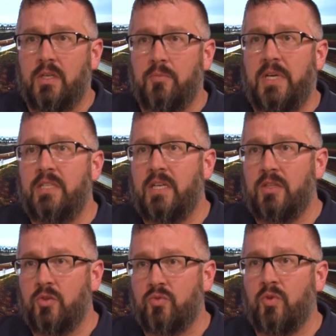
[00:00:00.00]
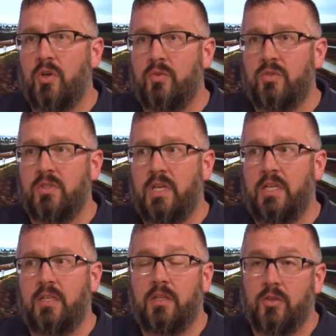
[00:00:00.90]
maintain those roads
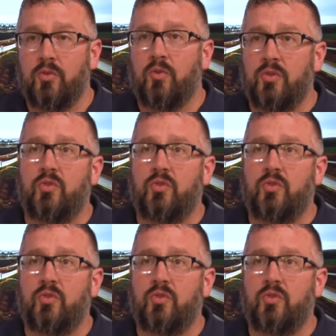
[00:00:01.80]
and clear the roads